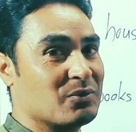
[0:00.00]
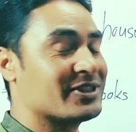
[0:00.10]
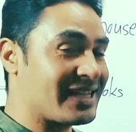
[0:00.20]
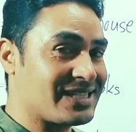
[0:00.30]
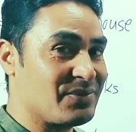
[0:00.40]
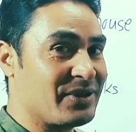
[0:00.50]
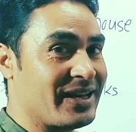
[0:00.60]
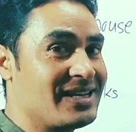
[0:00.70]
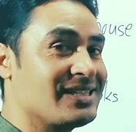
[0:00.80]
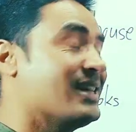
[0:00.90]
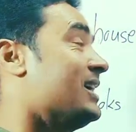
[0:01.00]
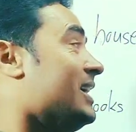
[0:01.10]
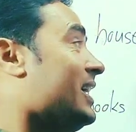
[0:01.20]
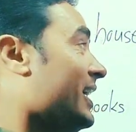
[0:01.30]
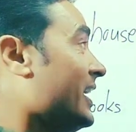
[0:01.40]
Possessive case
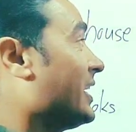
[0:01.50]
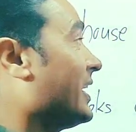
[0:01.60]
in